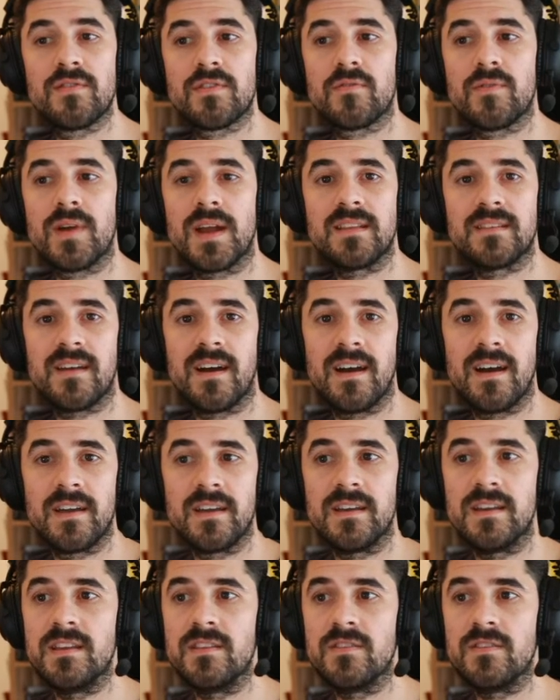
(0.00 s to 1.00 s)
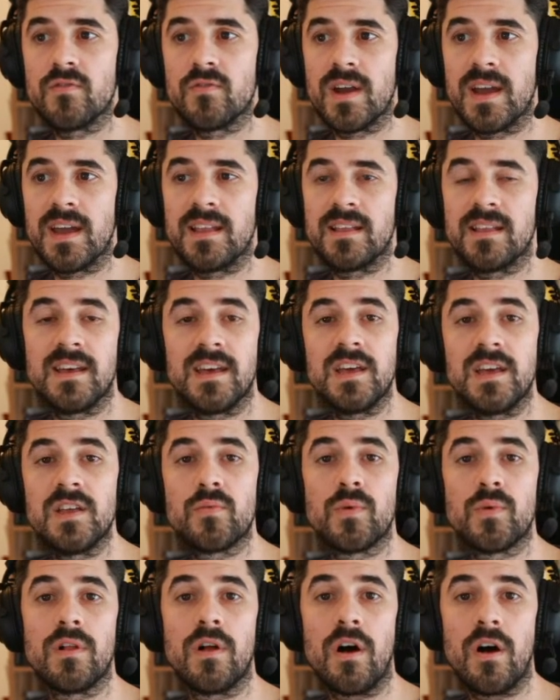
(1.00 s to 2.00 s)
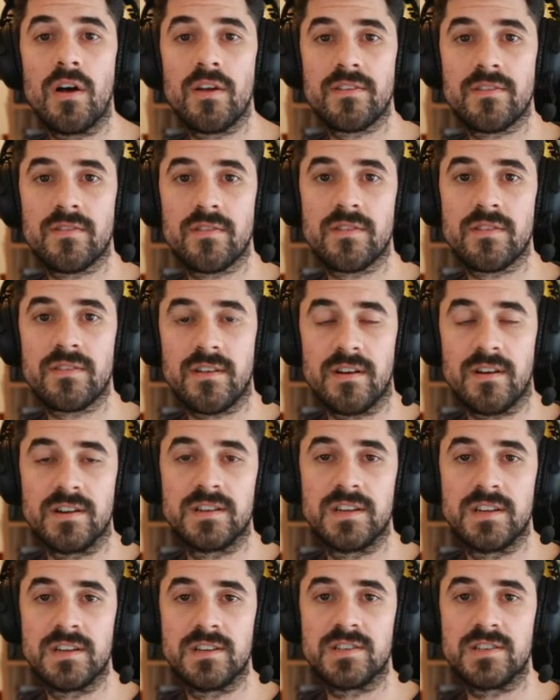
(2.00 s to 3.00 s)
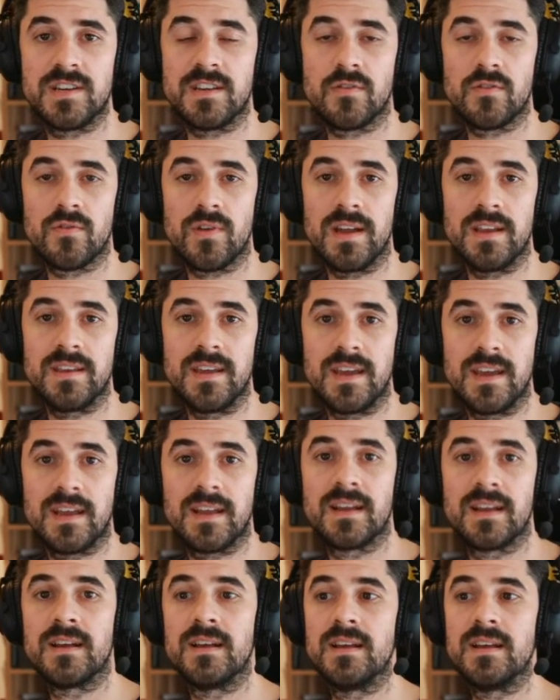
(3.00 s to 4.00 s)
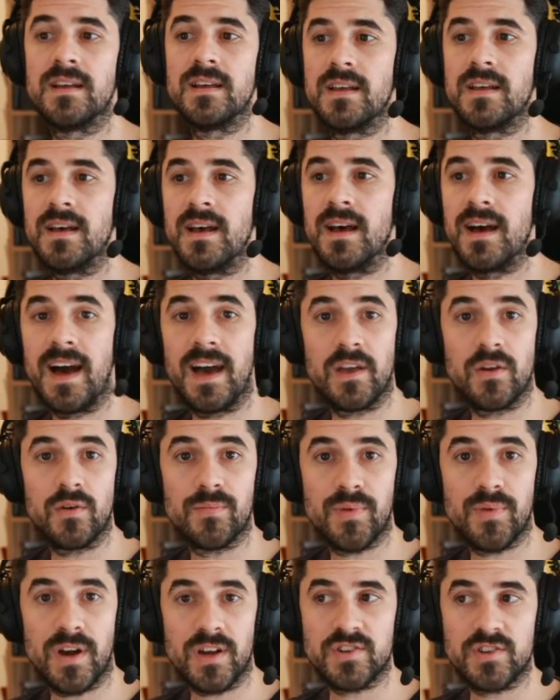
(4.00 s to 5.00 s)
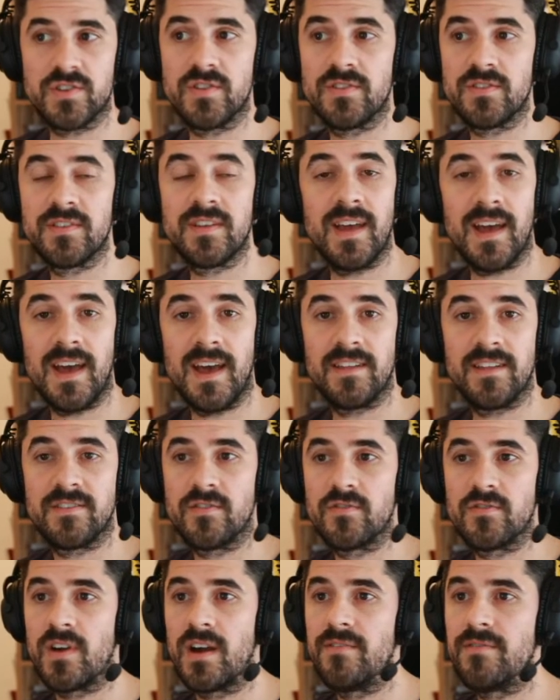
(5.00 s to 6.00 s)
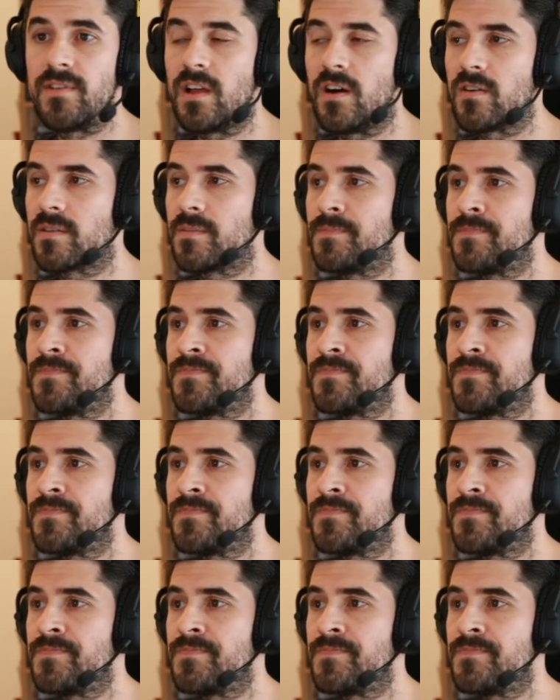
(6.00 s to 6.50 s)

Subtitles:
the rain tire, in the rain, it will also start generating higher pressures as you drive along,